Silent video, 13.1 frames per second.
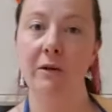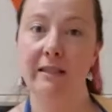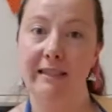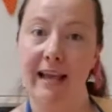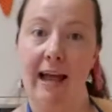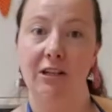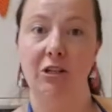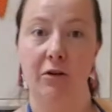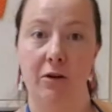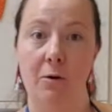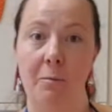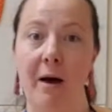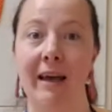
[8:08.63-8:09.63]
your satchel,
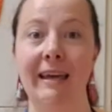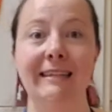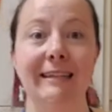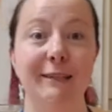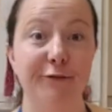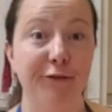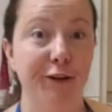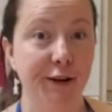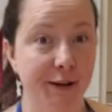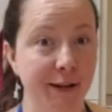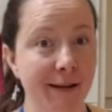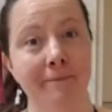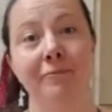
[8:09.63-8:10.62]
your bucket is
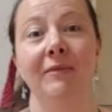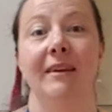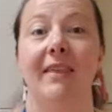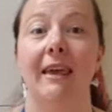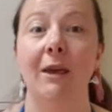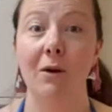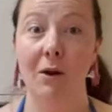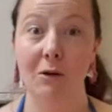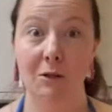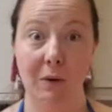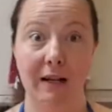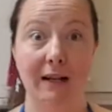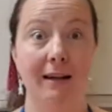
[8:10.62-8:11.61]
full, then you go
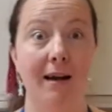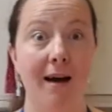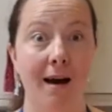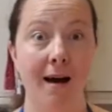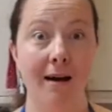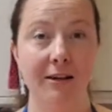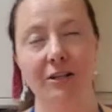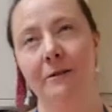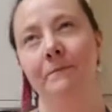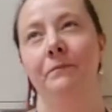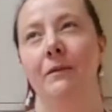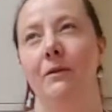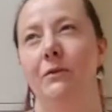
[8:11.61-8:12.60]
to a
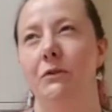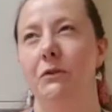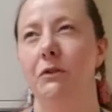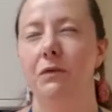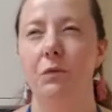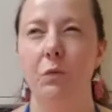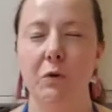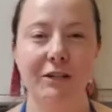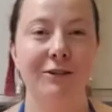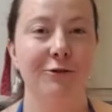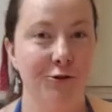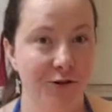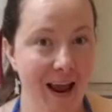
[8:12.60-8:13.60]
large sort of
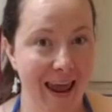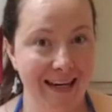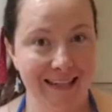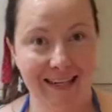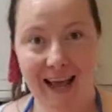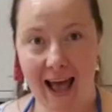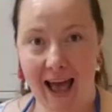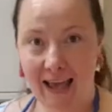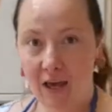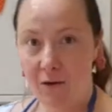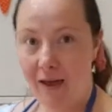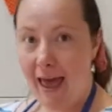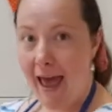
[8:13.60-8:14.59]
wooden crate
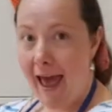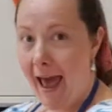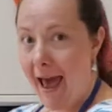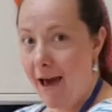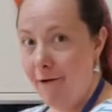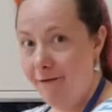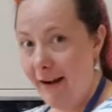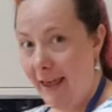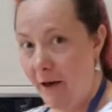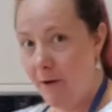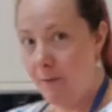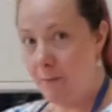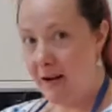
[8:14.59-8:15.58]
and you
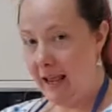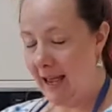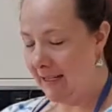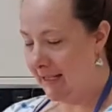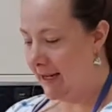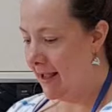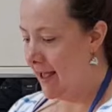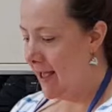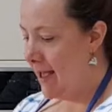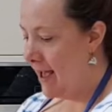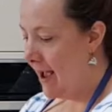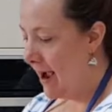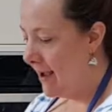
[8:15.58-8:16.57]
carefully open it,
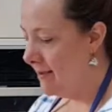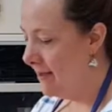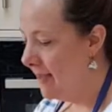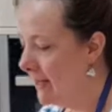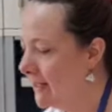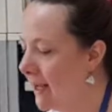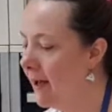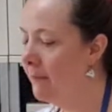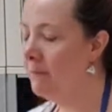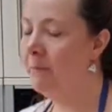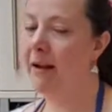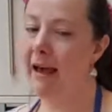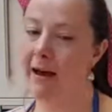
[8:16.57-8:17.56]
and then they
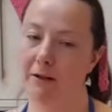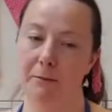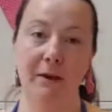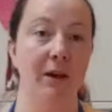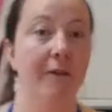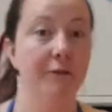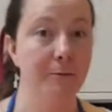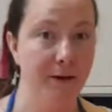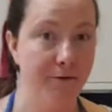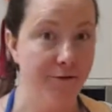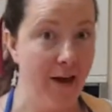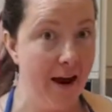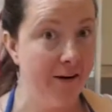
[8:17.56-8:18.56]
tumble out. But you have to be
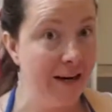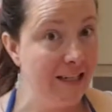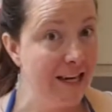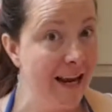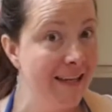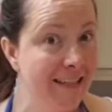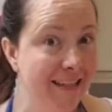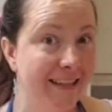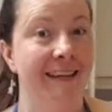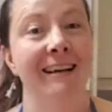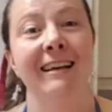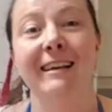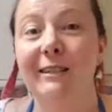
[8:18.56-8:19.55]
very
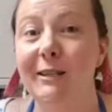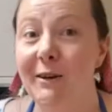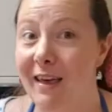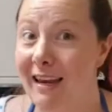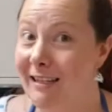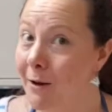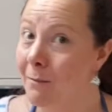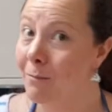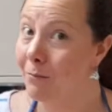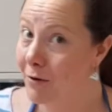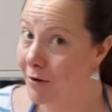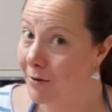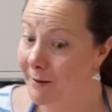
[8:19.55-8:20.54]
gentle so they
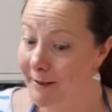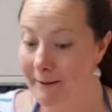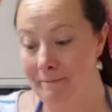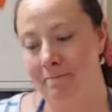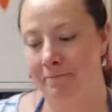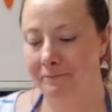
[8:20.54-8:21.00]
don't bruise.